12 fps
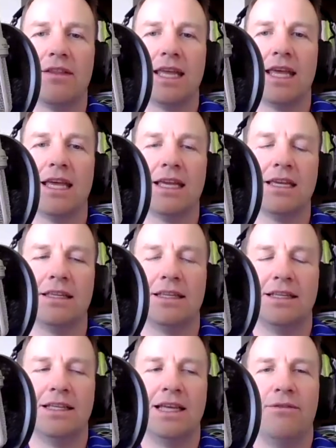At the end of the
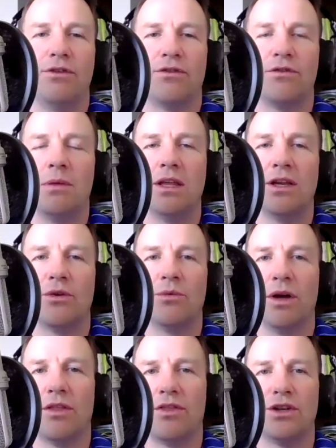day, if you're
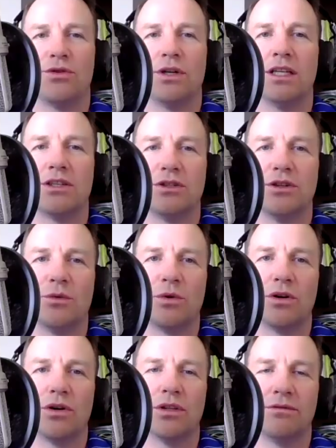familiar with the
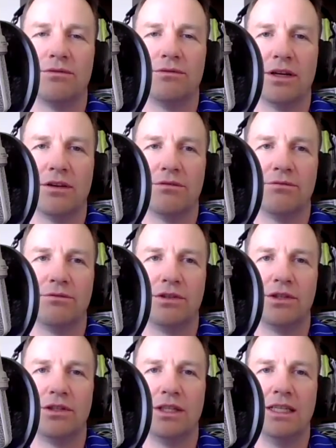traditional world of
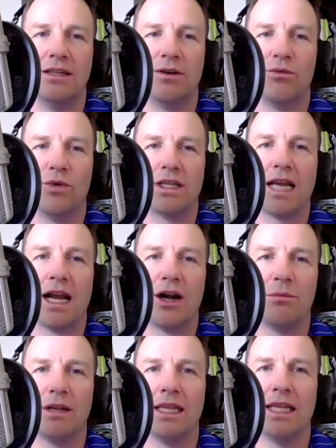of
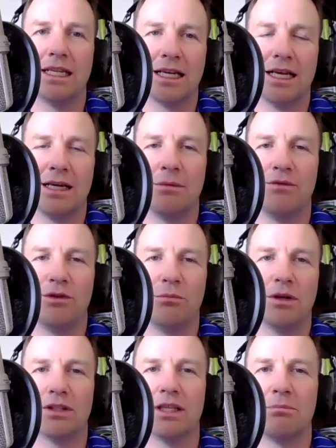retirement
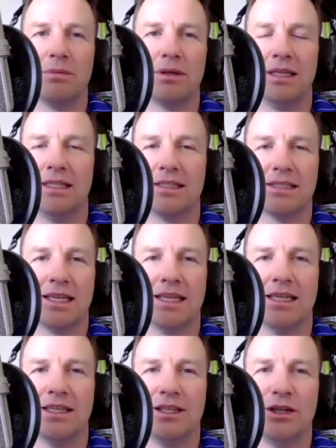income, if you built up,
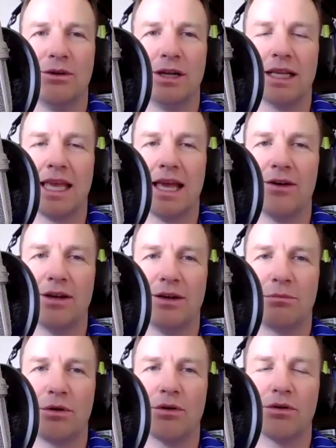say, you know, an
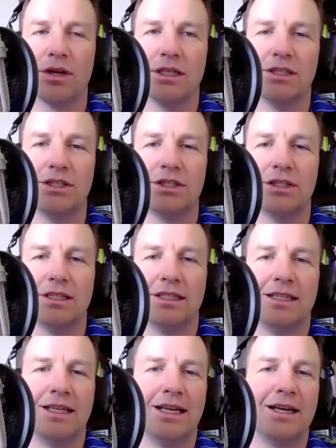account in a
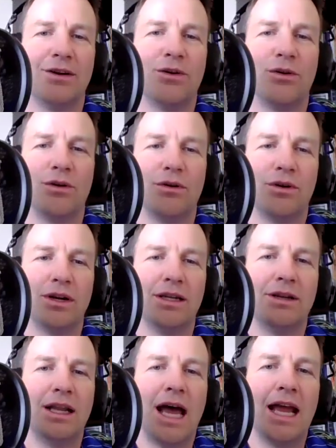brokerage uh, or,
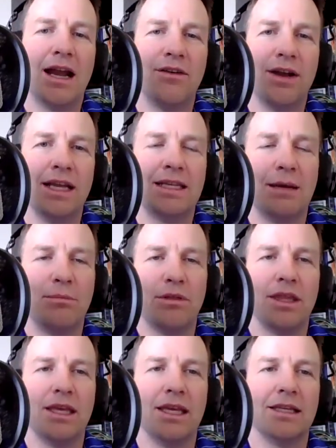or a, an IRA
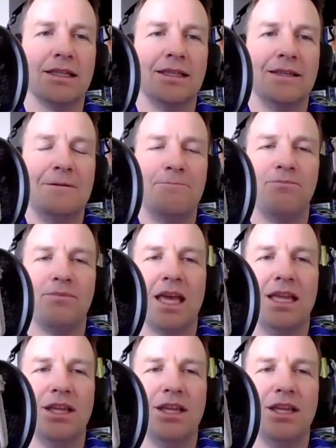type of thing,